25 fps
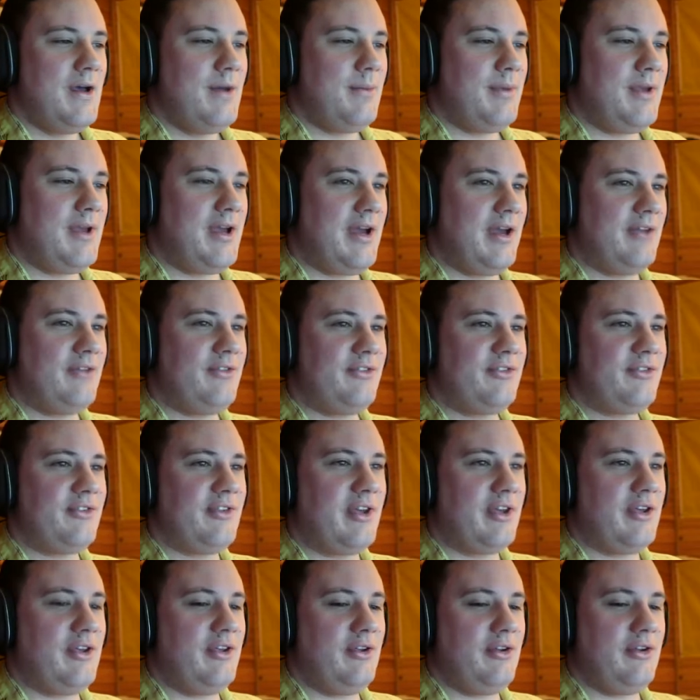But yeah, it's just
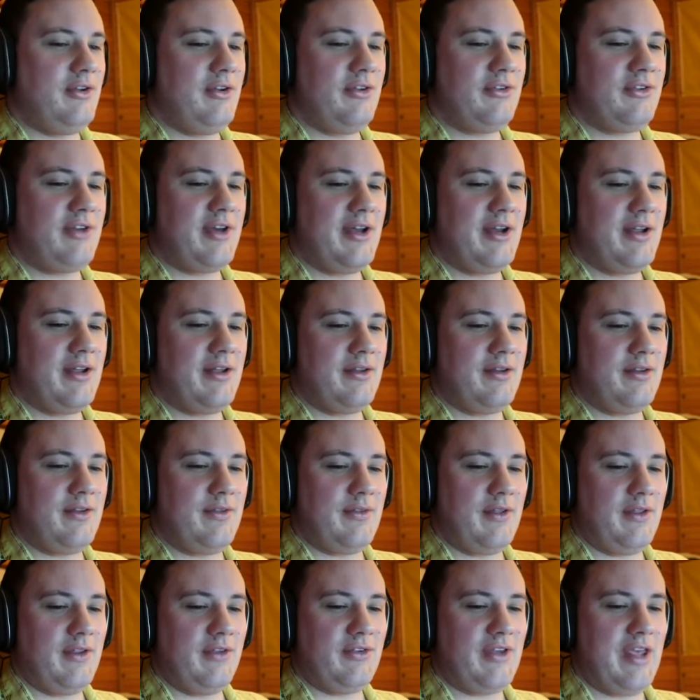like you just kind
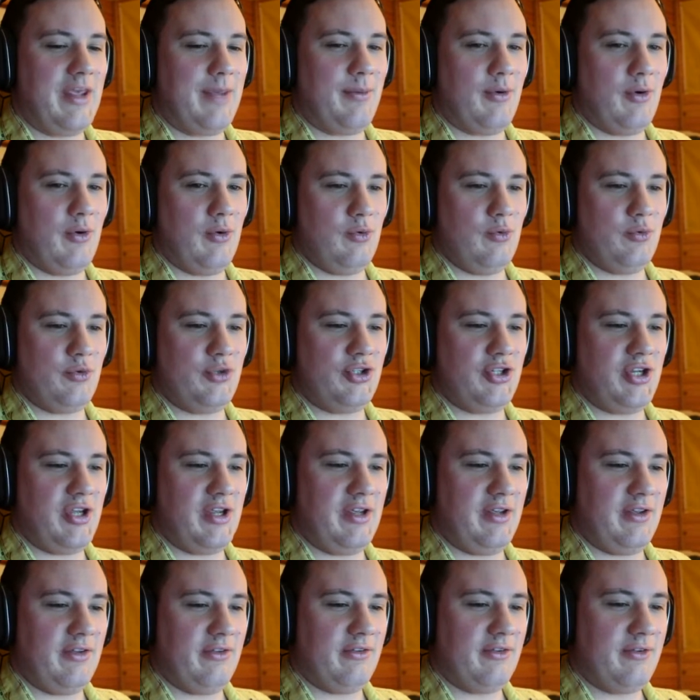of they just keep. Oh,
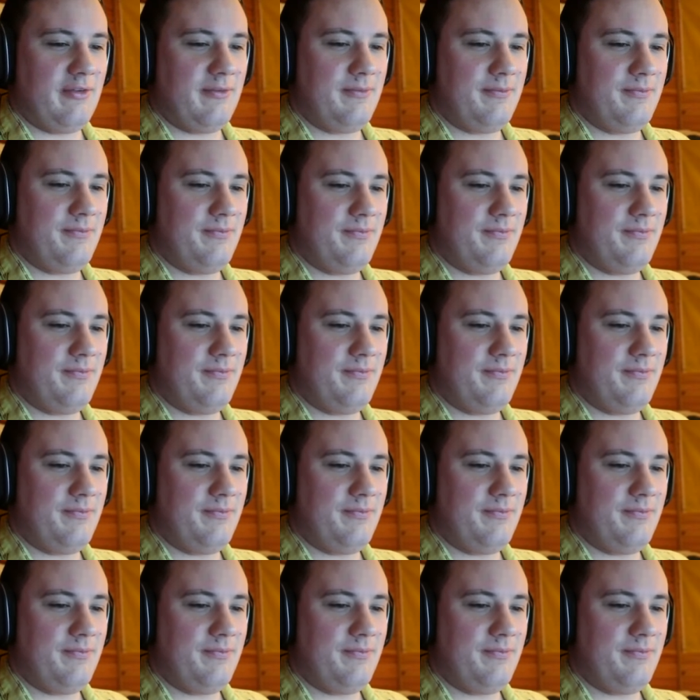jeez.